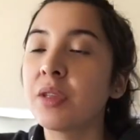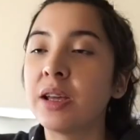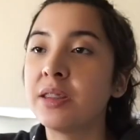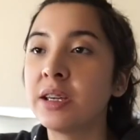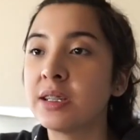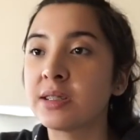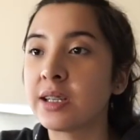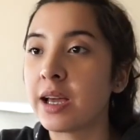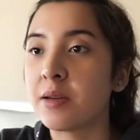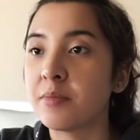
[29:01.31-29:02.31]
I think in
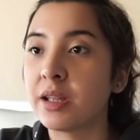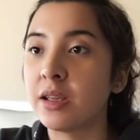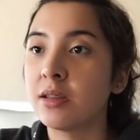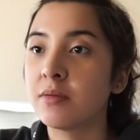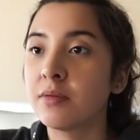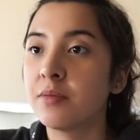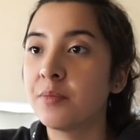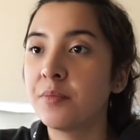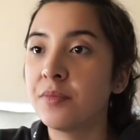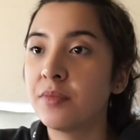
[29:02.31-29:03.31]
time, like,
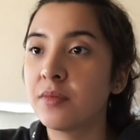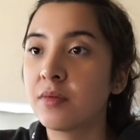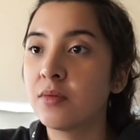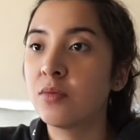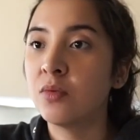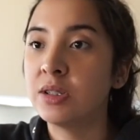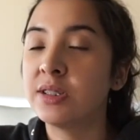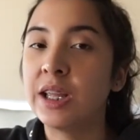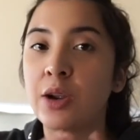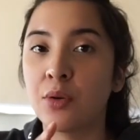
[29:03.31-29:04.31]

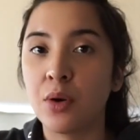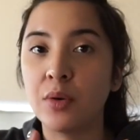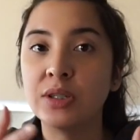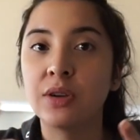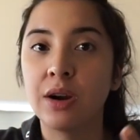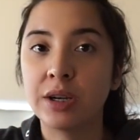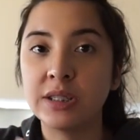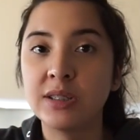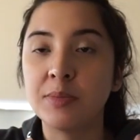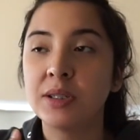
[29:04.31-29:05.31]
once they grow as
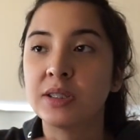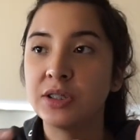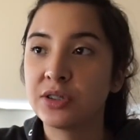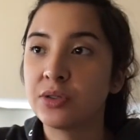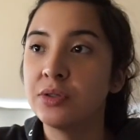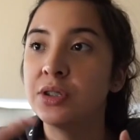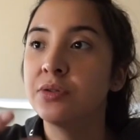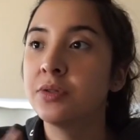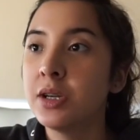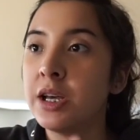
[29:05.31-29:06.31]
artists because they're so
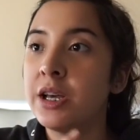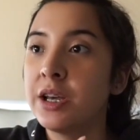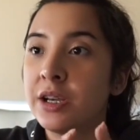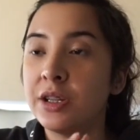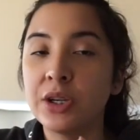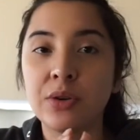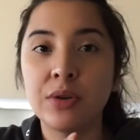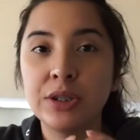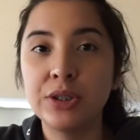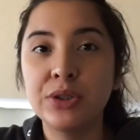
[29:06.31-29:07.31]
new, they're
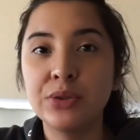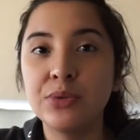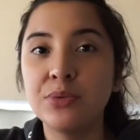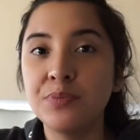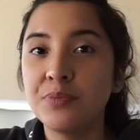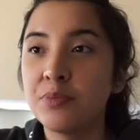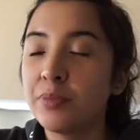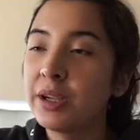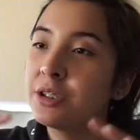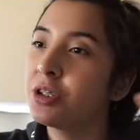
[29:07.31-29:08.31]
going to
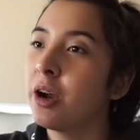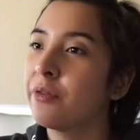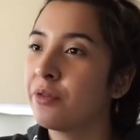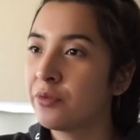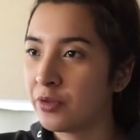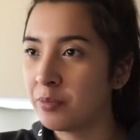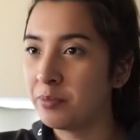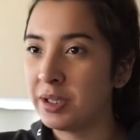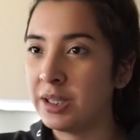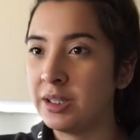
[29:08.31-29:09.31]
branch off from
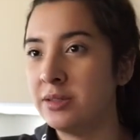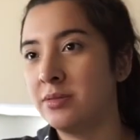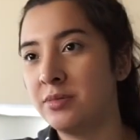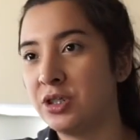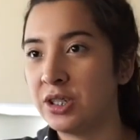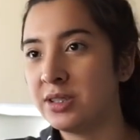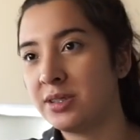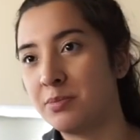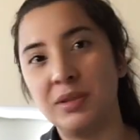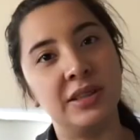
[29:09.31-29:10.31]
being
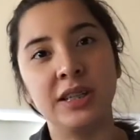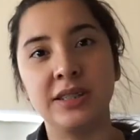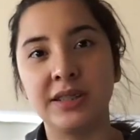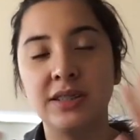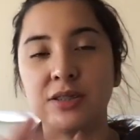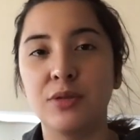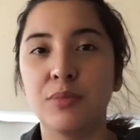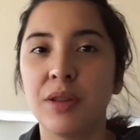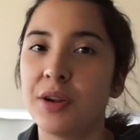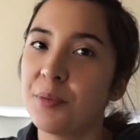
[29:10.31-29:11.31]
just BTS's little
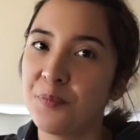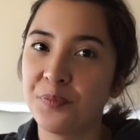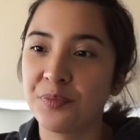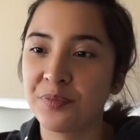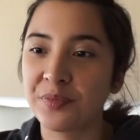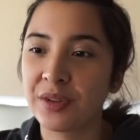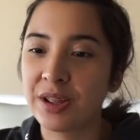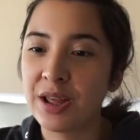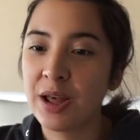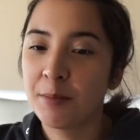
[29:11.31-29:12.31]
brother.
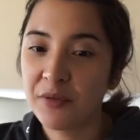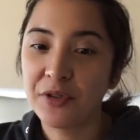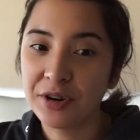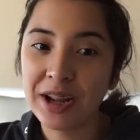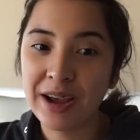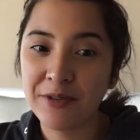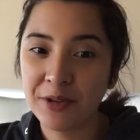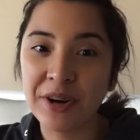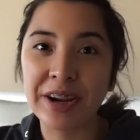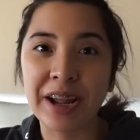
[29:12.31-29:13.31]
But for
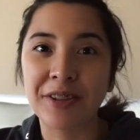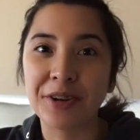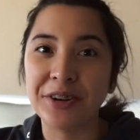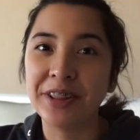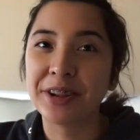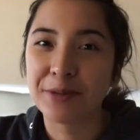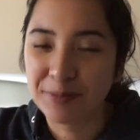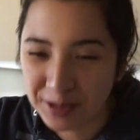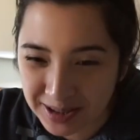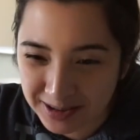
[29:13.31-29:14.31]
right now, they're
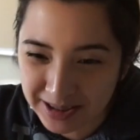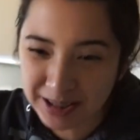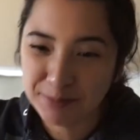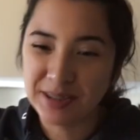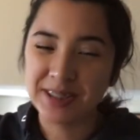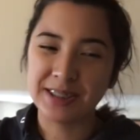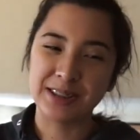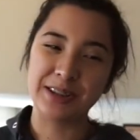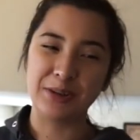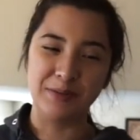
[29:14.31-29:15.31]

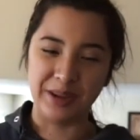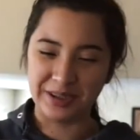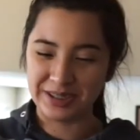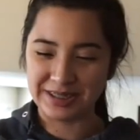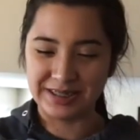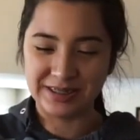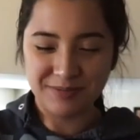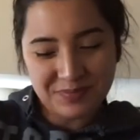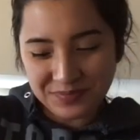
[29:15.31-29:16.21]
BTS's little brother, because